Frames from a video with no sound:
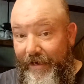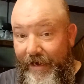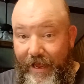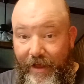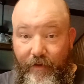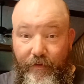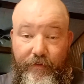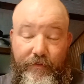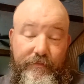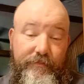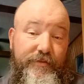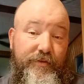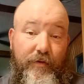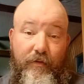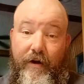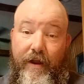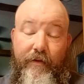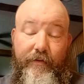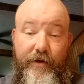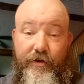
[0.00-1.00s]
down to
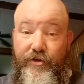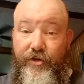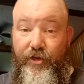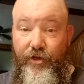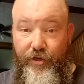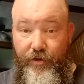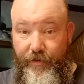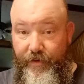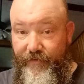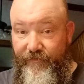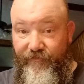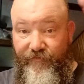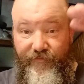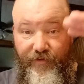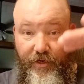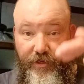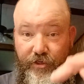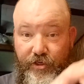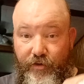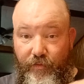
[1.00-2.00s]
around a 2. It
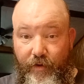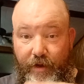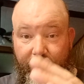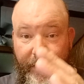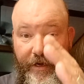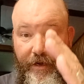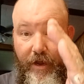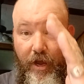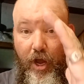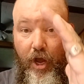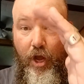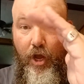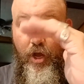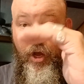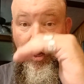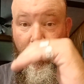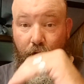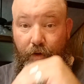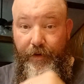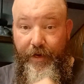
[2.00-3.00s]
fluctuates
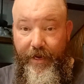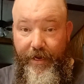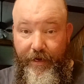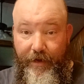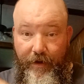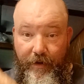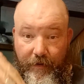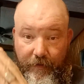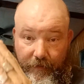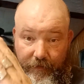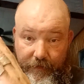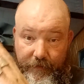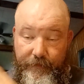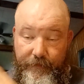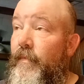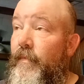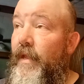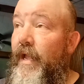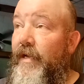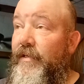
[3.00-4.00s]
all day long.
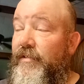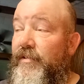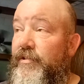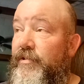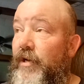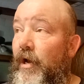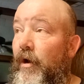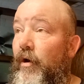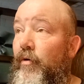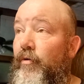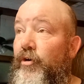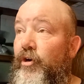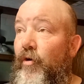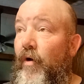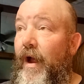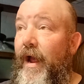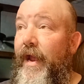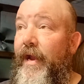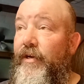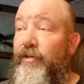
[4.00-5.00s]
And so
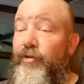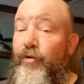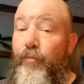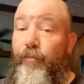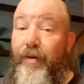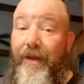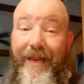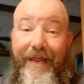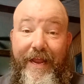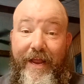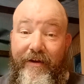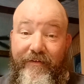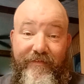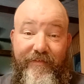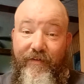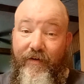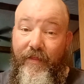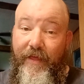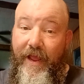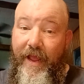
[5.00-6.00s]
trying to plan
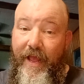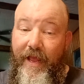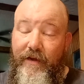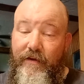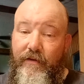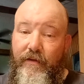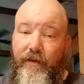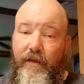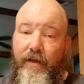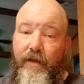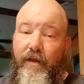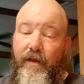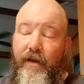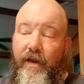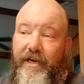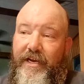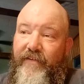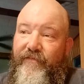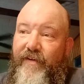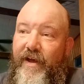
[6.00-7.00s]
for that,
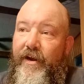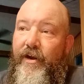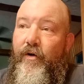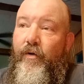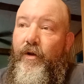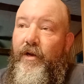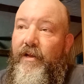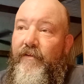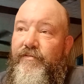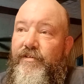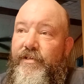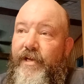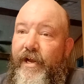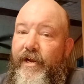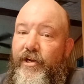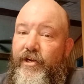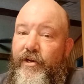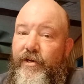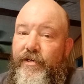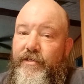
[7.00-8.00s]
like if I know a lift
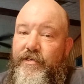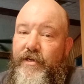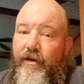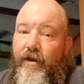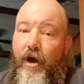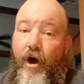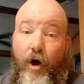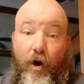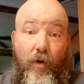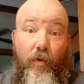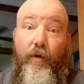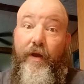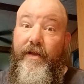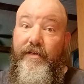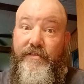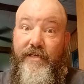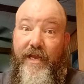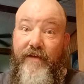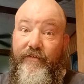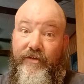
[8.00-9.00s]
station is going to
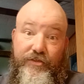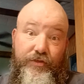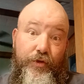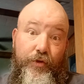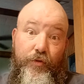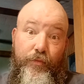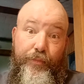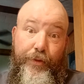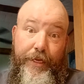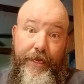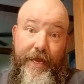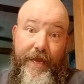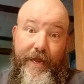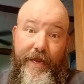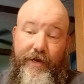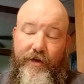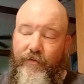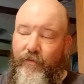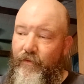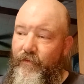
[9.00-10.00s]
always have a 2
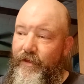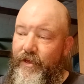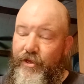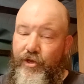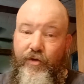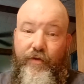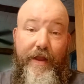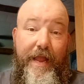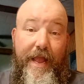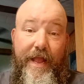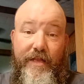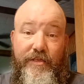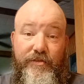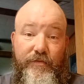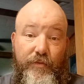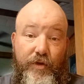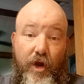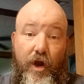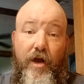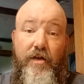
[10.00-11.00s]
pH, well then you can add
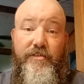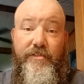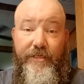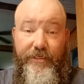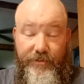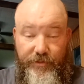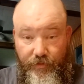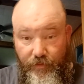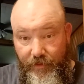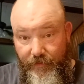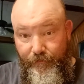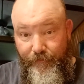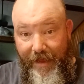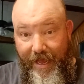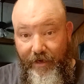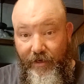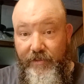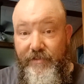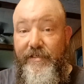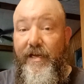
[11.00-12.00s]
some caustic to it,
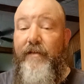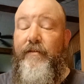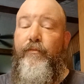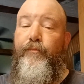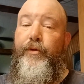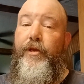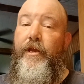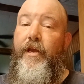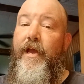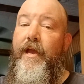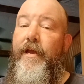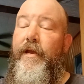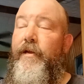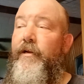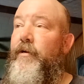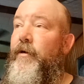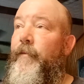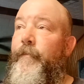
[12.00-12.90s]
balance out the pH.